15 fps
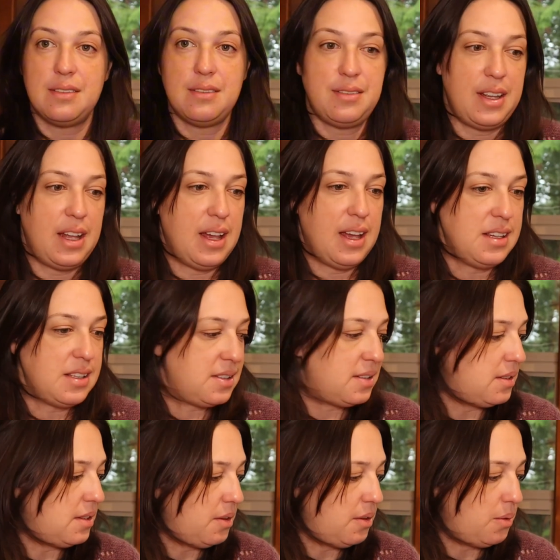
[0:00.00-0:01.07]
fit
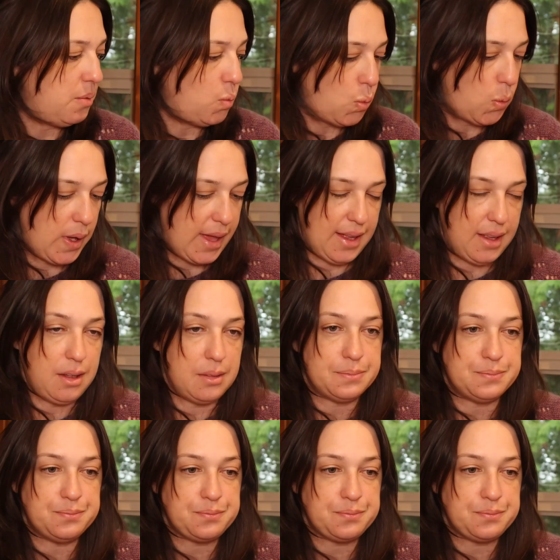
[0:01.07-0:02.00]
us well.